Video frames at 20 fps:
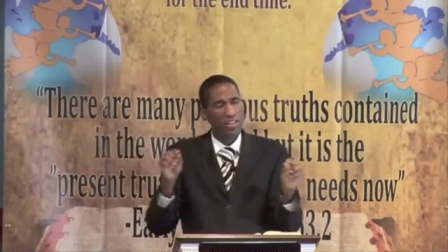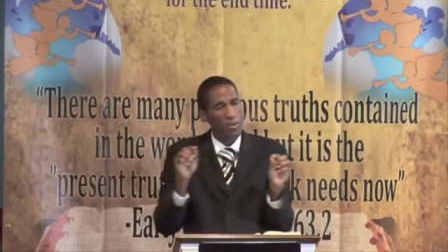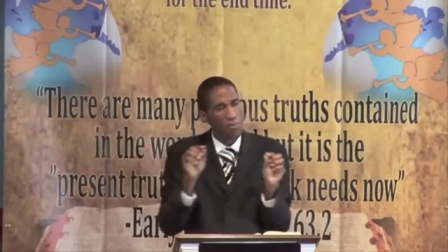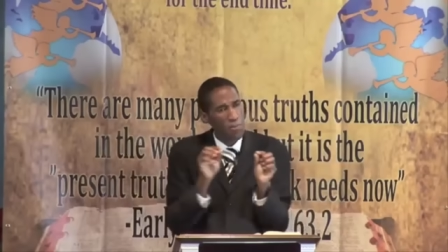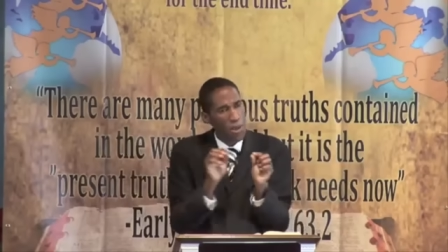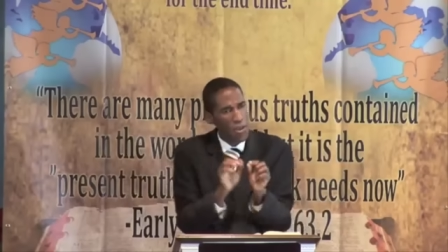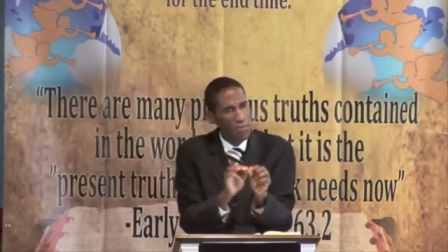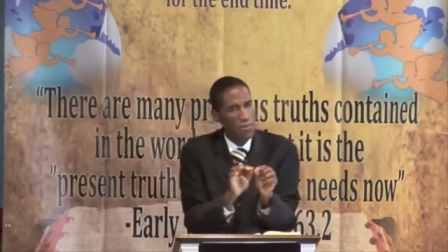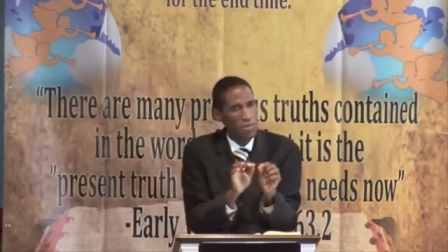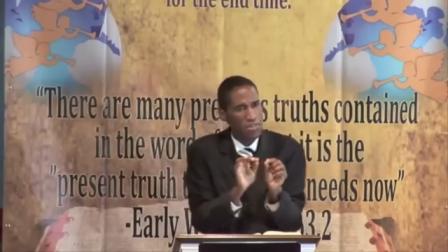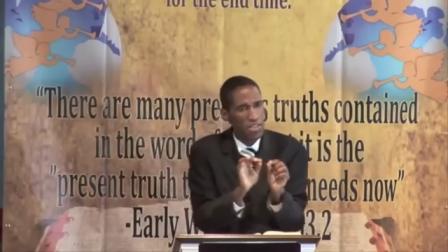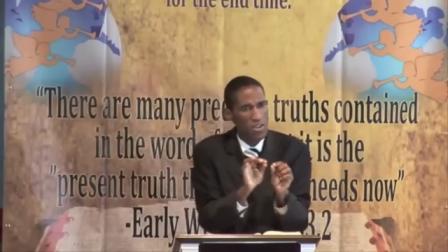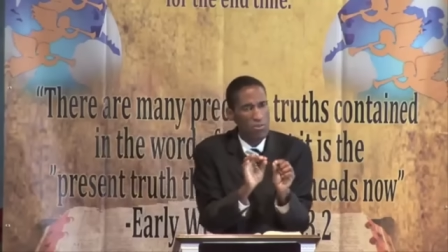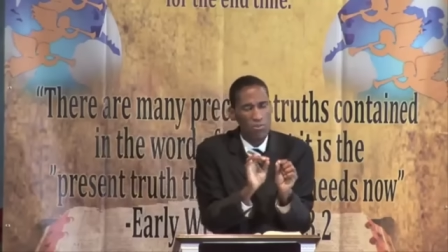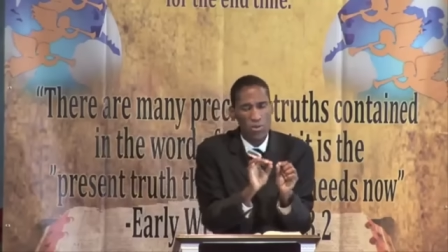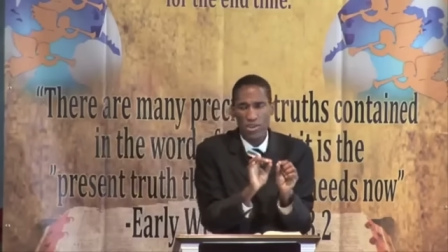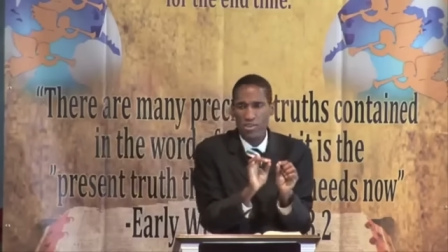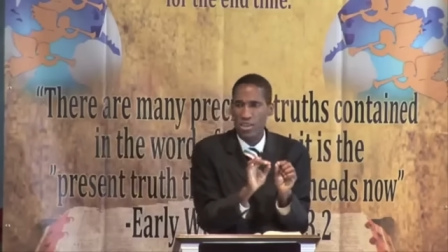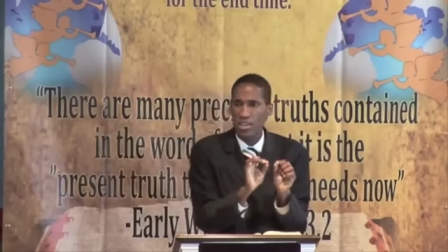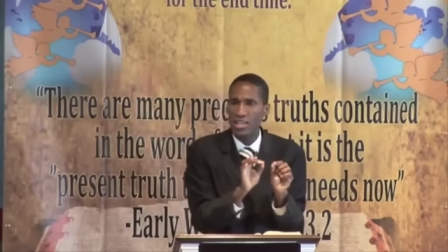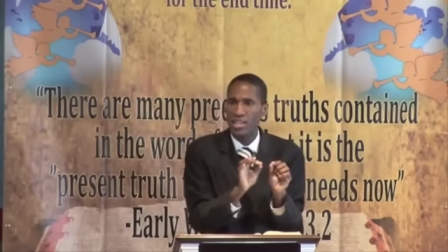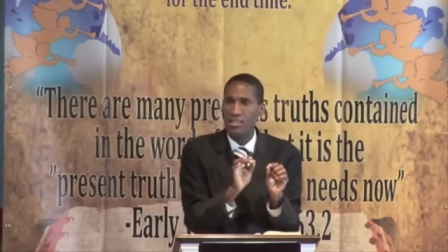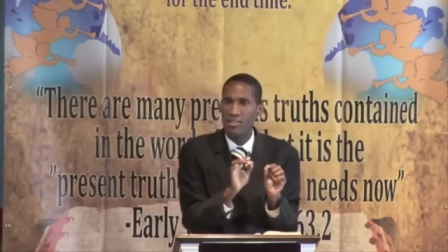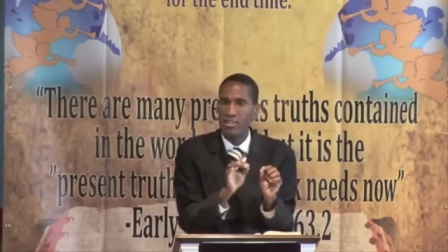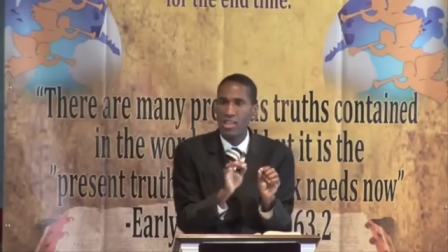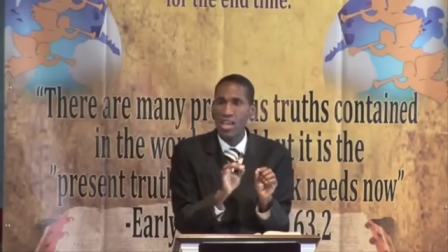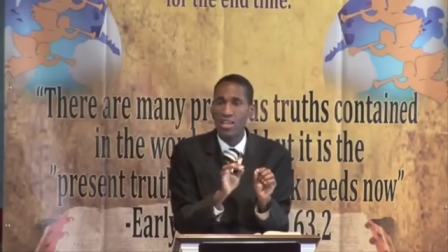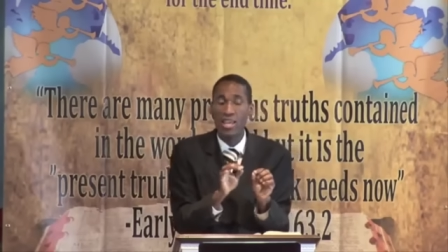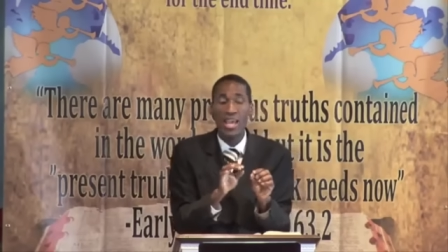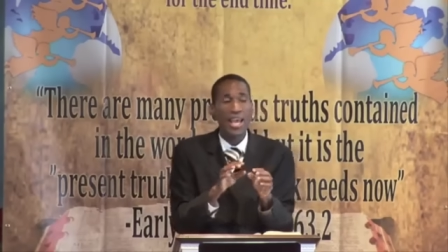The papacy recently
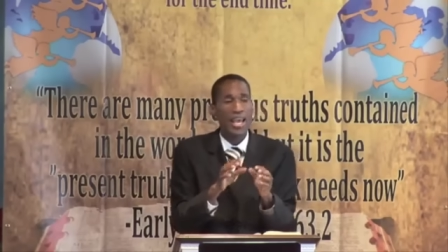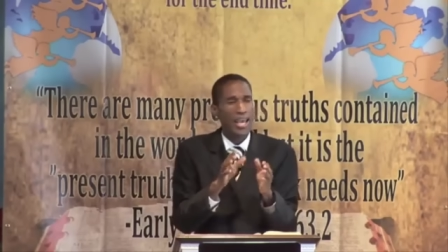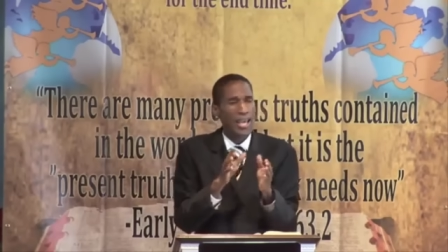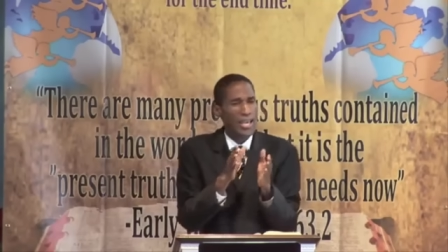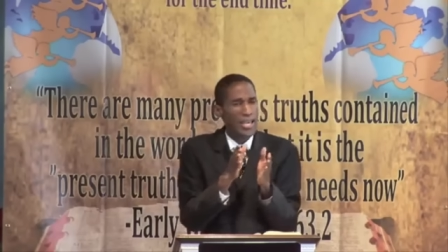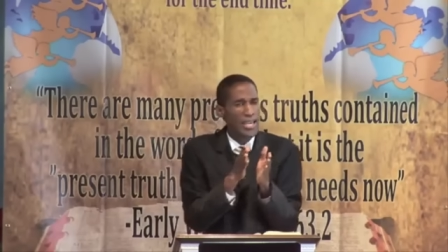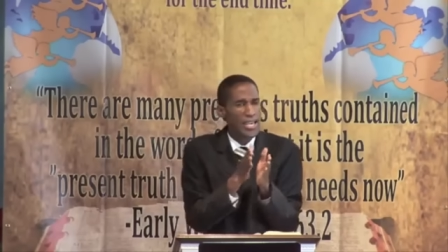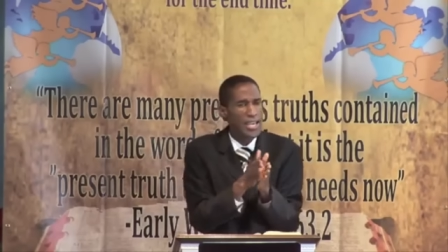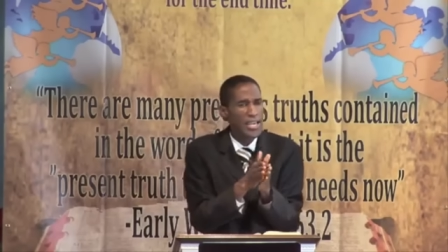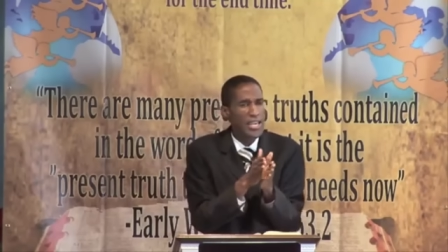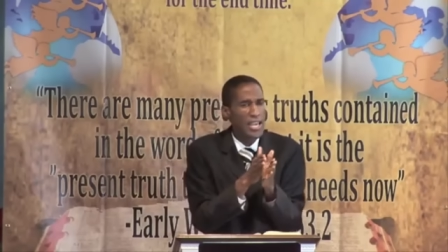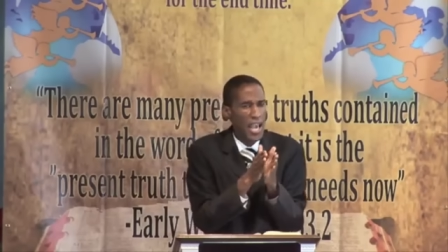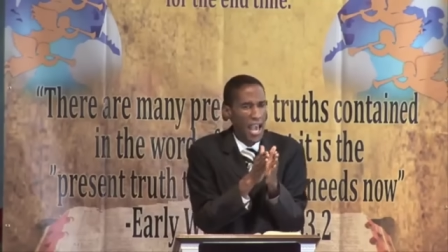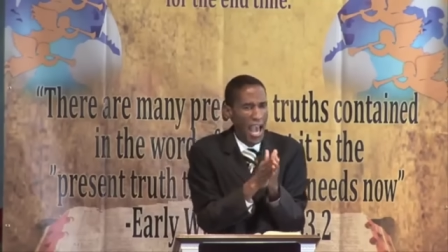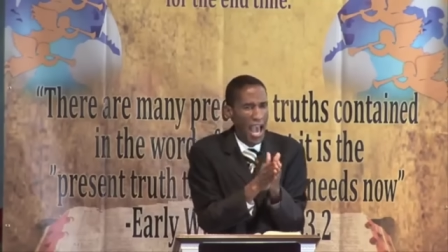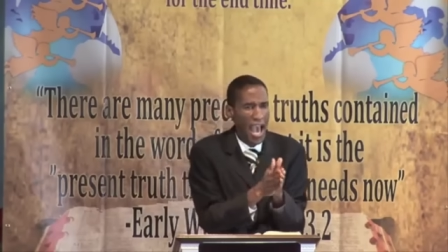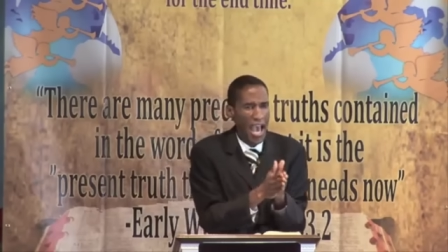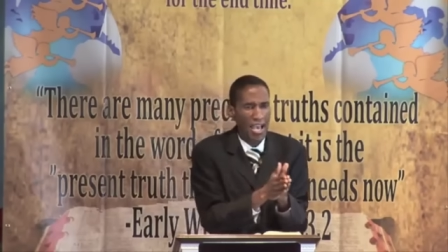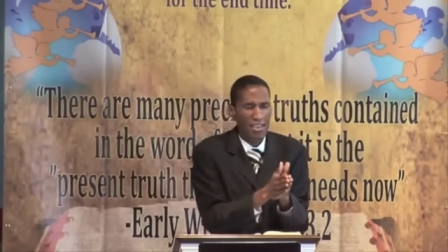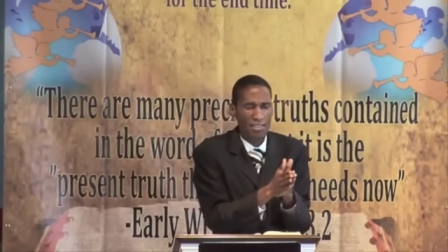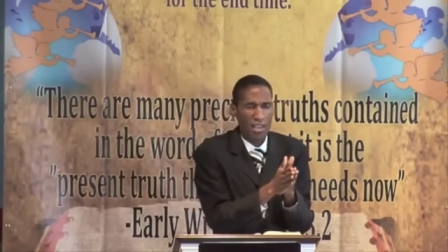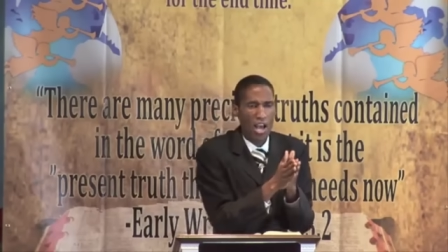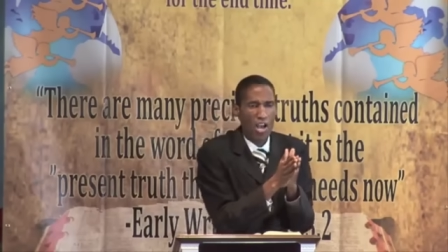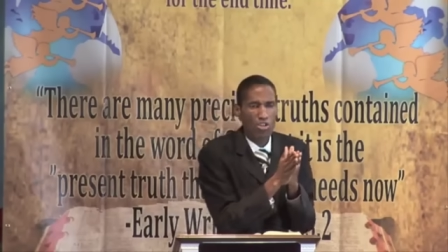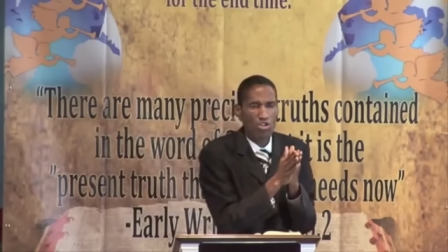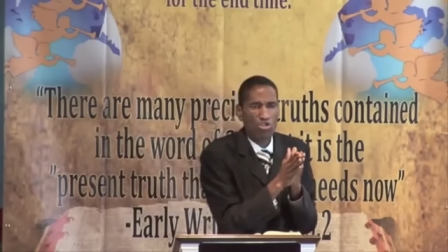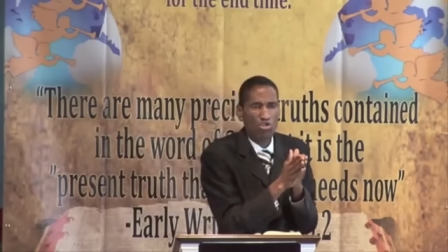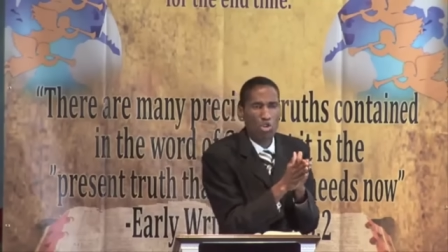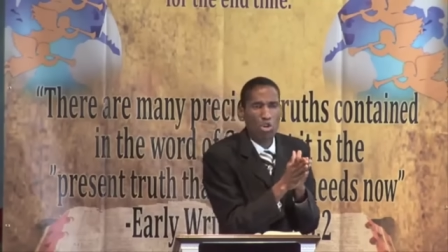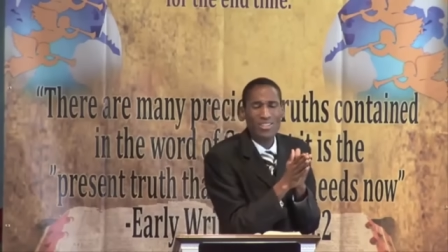said, he has a
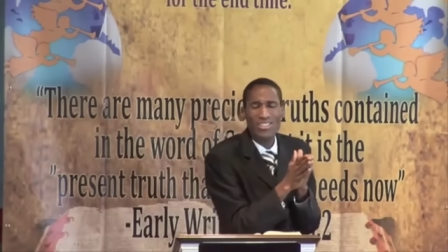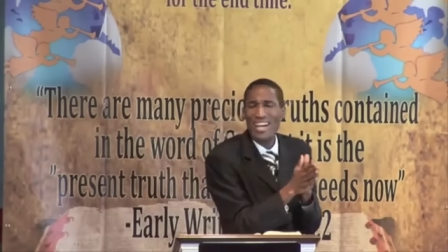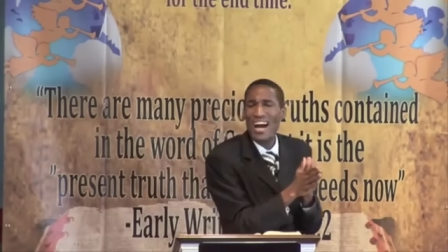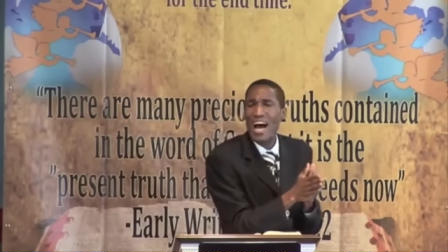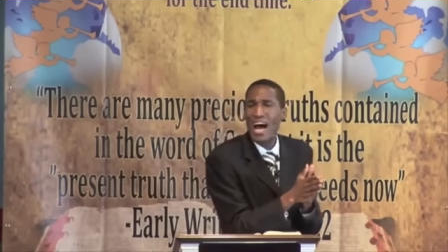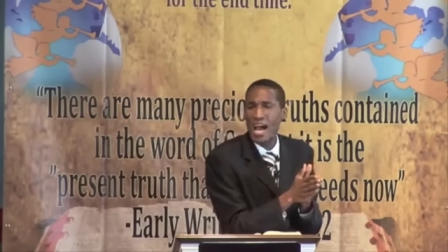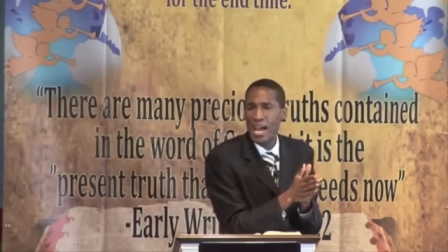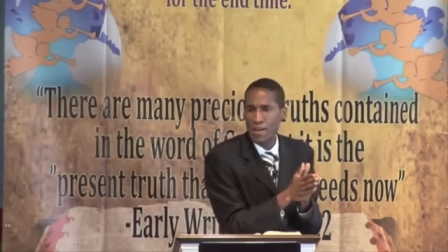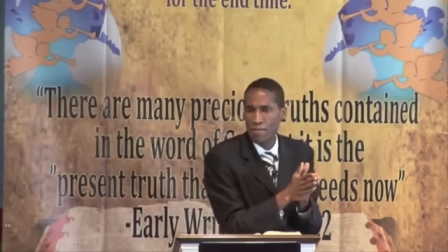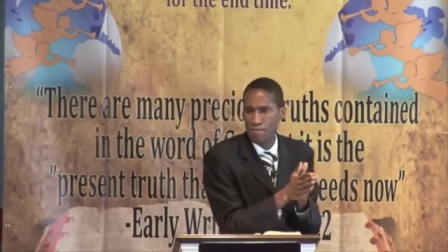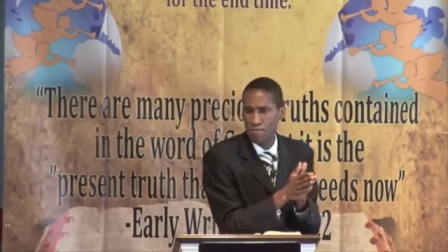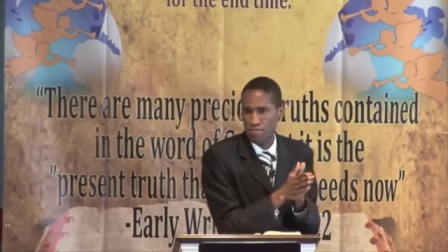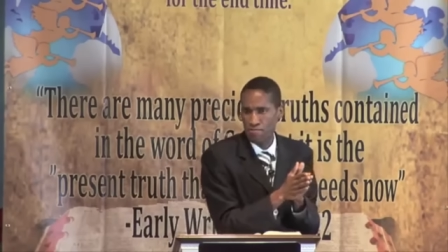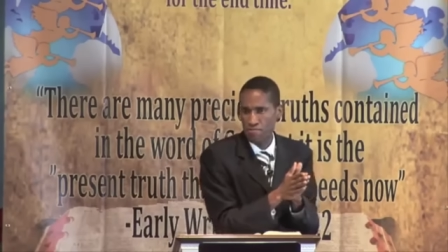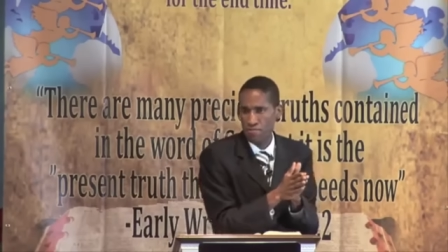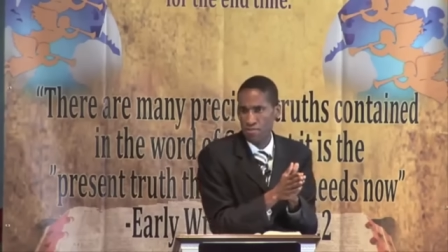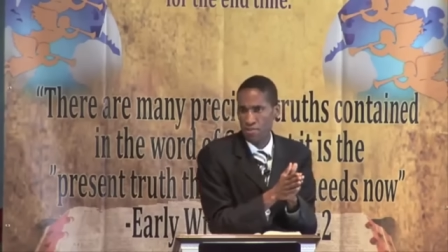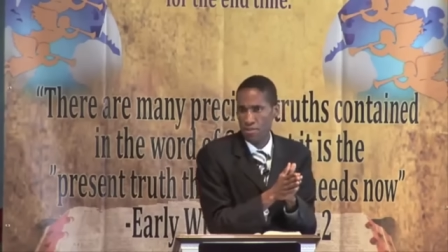short time.